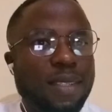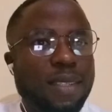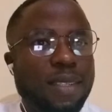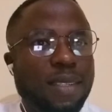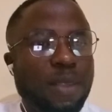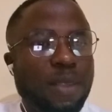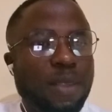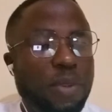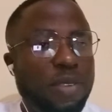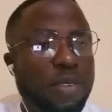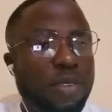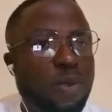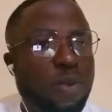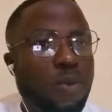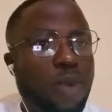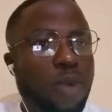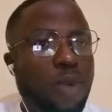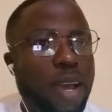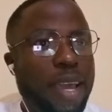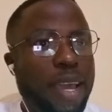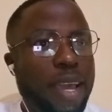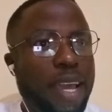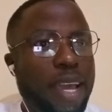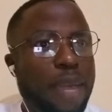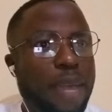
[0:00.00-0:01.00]
The reason
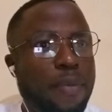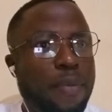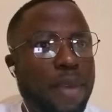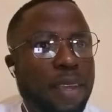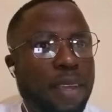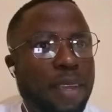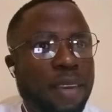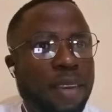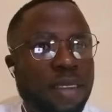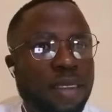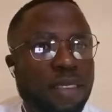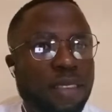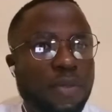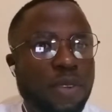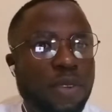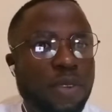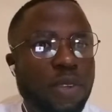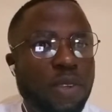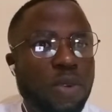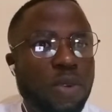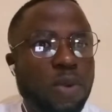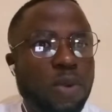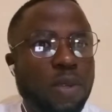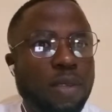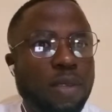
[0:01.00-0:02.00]
why I am making this
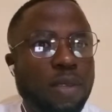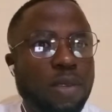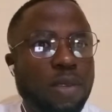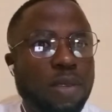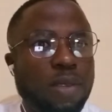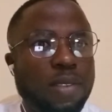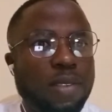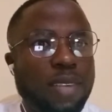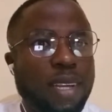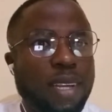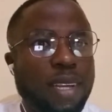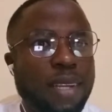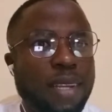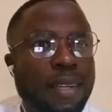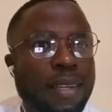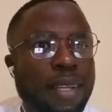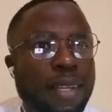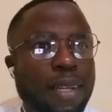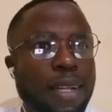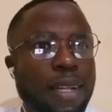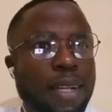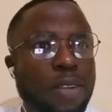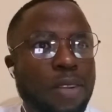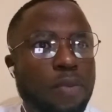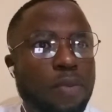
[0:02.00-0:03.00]
video is concerning the
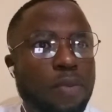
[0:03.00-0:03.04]
little